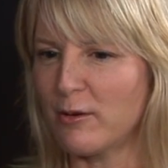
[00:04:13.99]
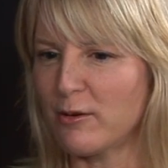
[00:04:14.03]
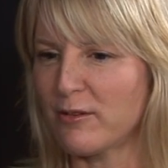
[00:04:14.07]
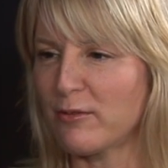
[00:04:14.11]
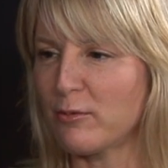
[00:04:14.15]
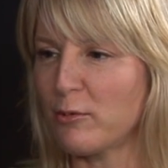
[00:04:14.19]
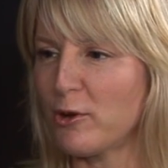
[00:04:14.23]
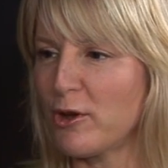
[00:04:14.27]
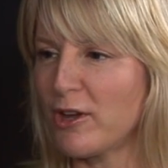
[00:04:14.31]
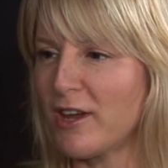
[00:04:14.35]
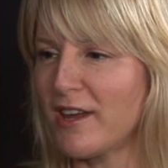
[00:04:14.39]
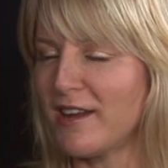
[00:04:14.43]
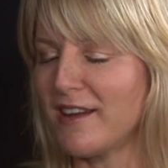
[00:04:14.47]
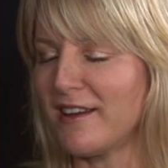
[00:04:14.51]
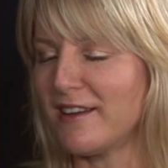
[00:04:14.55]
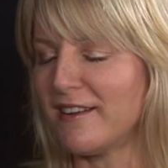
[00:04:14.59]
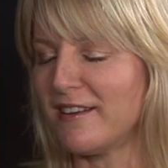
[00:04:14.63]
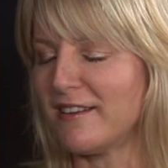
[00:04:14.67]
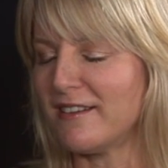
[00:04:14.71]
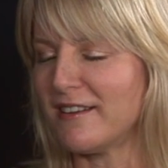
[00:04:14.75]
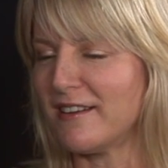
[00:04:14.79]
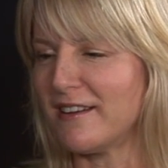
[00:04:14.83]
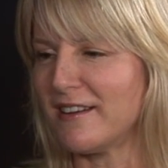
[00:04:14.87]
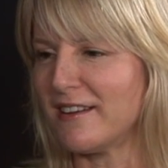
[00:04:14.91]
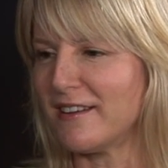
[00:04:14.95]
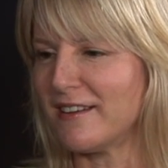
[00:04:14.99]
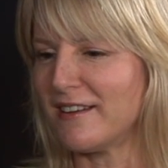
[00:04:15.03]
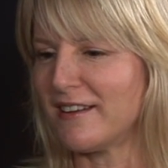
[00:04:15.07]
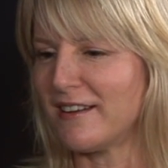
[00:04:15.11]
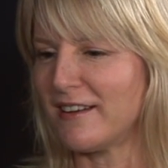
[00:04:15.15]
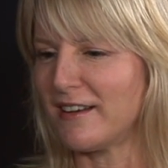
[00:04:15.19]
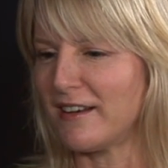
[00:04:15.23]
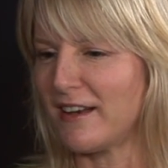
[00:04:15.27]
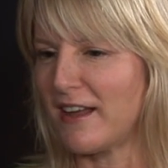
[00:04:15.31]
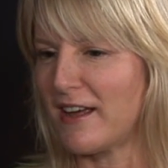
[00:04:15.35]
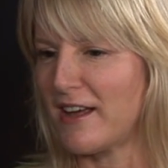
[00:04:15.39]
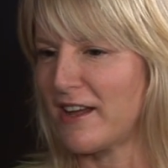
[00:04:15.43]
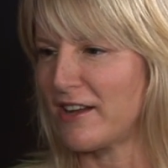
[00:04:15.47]
I was working in
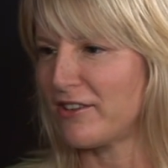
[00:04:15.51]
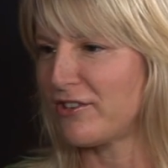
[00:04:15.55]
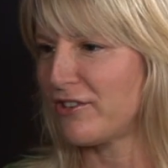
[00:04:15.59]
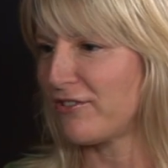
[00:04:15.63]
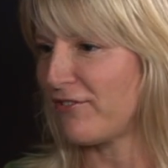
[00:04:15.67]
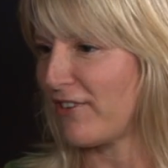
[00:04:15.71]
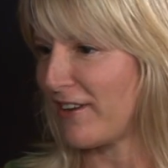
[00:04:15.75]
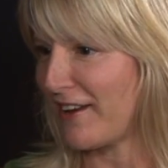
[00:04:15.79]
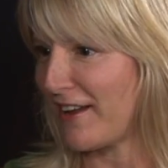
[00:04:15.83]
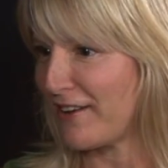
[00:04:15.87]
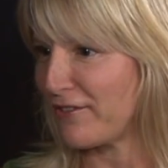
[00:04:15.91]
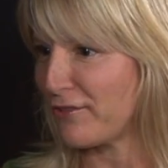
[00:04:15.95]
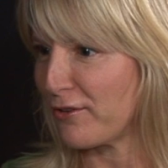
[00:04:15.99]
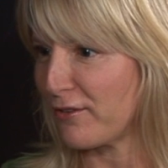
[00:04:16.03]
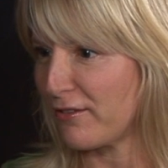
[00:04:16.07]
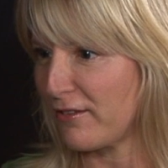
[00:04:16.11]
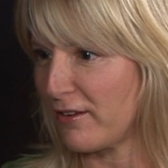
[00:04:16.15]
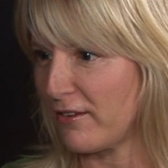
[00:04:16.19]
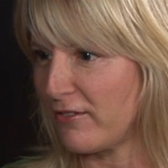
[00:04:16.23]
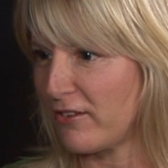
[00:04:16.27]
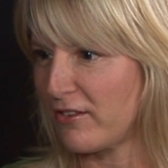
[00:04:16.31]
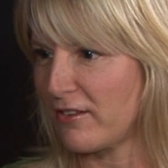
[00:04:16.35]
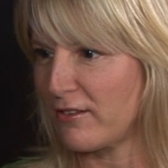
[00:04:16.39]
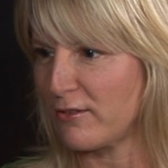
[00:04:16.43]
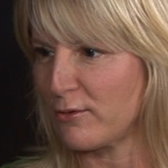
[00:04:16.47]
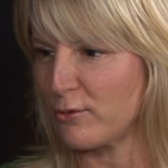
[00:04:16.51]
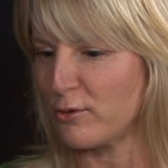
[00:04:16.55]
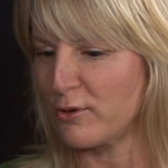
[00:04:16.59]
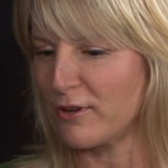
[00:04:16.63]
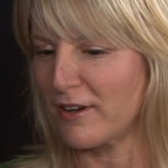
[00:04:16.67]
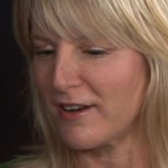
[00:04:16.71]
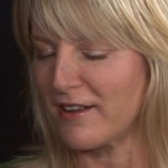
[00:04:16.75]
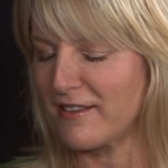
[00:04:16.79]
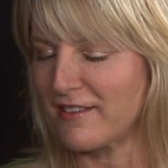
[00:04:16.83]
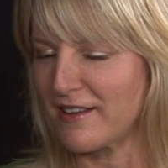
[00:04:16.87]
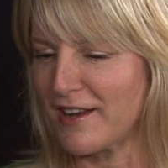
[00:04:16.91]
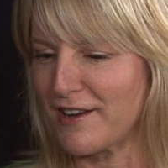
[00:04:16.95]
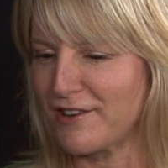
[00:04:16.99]
a large financial services
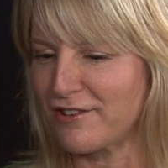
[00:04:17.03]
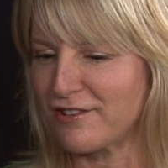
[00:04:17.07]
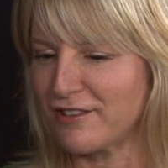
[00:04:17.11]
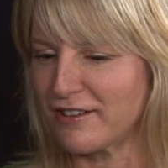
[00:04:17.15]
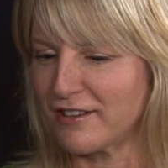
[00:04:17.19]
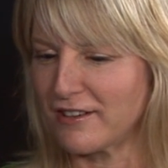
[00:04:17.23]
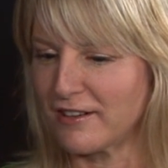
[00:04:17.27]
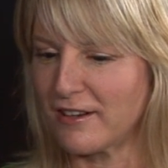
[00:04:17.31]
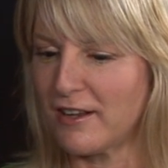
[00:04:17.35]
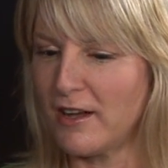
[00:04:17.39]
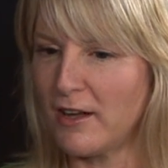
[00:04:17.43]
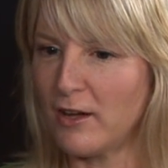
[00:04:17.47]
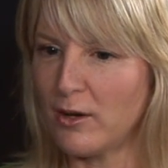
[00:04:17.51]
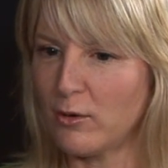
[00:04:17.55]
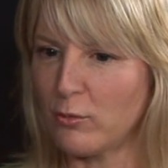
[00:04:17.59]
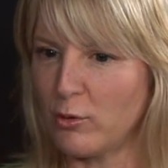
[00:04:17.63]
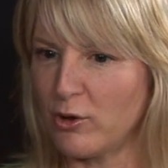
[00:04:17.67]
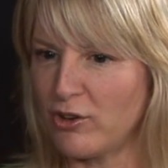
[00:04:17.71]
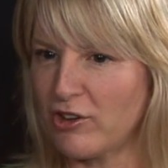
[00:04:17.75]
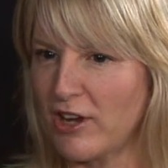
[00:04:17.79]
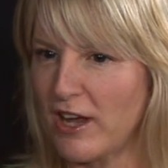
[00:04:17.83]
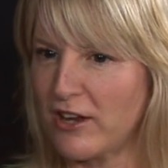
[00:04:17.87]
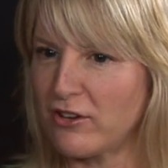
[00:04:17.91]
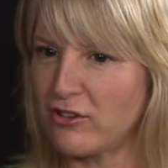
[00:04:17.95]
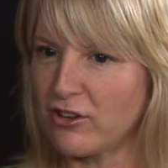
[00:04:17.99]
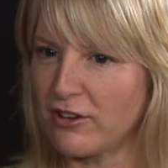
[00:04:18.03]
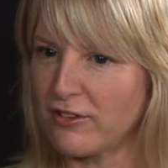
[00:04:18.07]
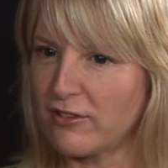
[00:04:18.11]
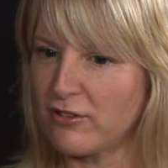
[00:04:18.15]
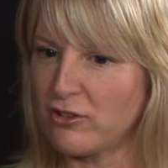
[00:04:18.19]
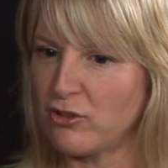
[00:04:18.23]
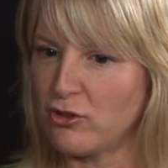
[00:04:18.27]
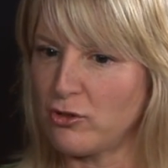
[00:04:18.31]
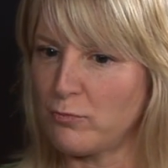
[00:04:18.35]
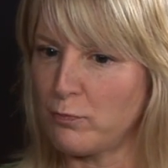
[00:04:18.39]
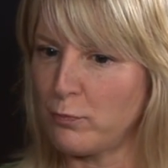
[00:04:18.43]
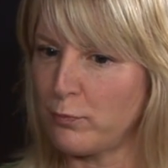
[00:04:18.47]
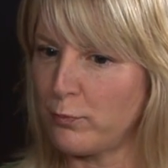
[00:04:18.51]
organisation which had
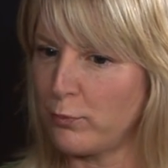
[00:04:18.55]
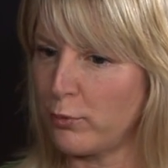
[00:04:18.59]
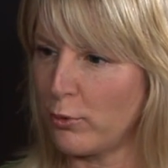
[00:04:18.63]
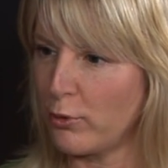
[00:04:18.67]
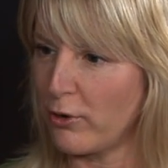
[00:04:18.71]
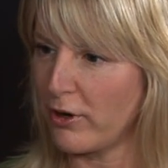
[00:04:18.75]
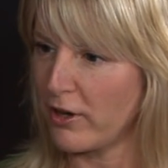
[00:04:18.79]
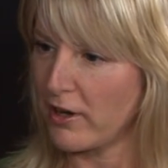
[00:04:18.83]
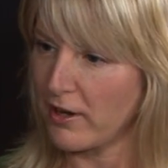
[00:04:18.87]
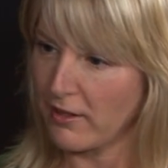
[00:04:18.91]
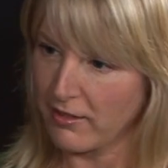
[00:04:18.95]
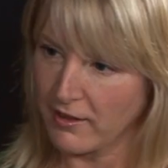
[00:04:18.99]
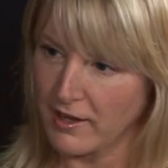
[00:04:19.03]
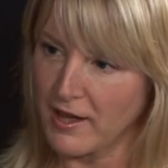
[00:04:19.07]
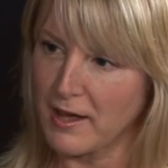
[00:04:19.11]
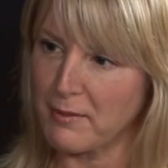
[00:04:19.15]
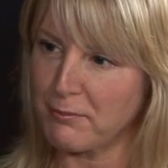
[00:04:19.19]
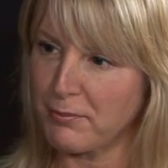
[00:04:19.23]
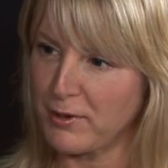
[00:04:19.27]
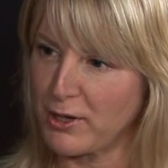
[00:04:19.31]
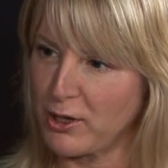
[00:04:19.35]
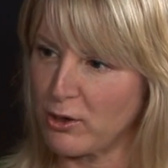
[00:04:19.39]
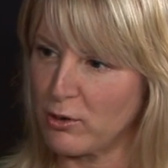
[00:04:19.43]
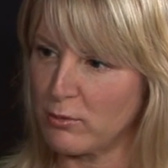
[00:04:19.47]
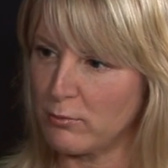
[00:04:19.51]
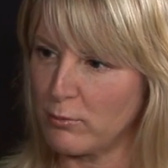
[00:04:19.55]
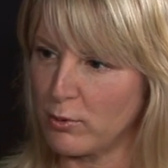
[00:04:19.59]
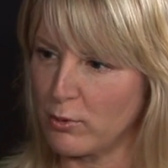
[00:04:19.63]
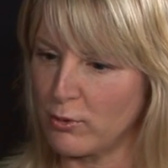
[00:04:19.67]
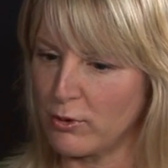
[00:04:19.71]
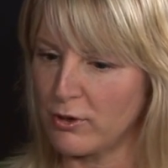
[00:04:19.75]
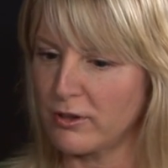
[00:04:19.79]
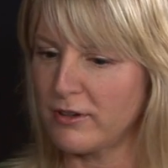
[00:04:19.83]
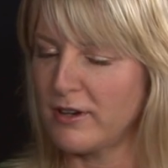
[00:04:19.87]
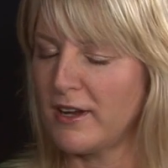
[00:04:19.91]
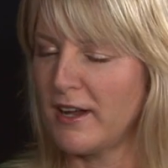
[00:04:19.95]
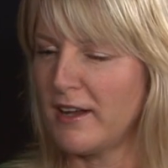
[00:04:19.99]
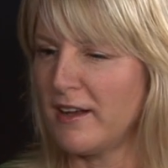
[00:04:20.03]
just brought another company on
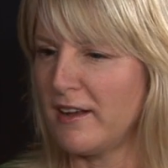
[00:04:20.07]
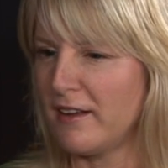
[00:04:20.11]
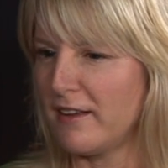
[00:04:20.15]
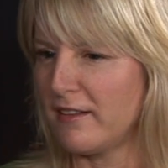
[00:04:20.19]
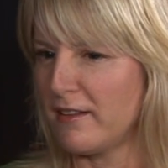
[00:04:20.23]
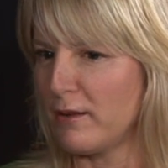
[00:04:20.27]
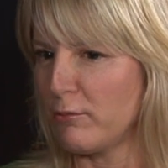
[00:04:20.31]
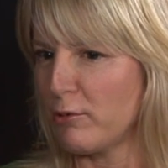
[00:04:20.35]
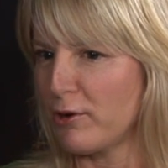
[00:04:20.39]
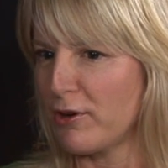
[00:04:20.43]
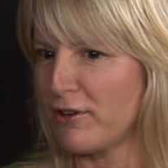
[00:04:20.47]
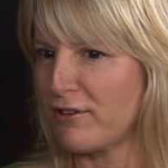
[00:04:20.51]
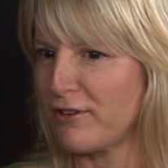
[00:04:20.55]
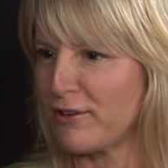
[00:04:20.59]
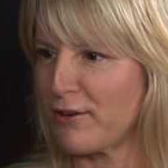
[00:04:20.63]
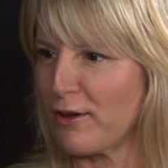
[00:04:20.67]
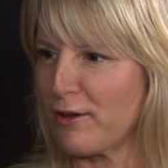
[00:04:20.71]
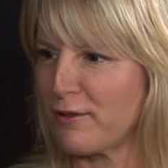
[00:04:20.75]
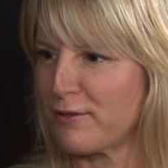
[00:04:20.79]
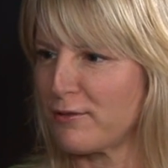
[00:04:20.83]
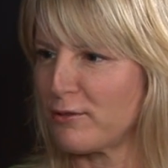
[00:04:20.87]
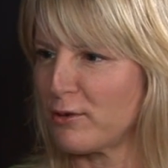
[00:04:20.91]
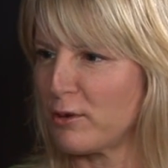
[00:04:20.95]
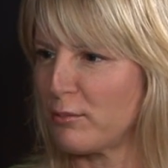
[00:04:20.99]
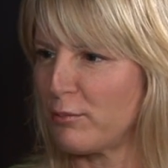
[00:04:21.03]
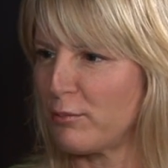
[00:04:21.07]
board, and they wanted to go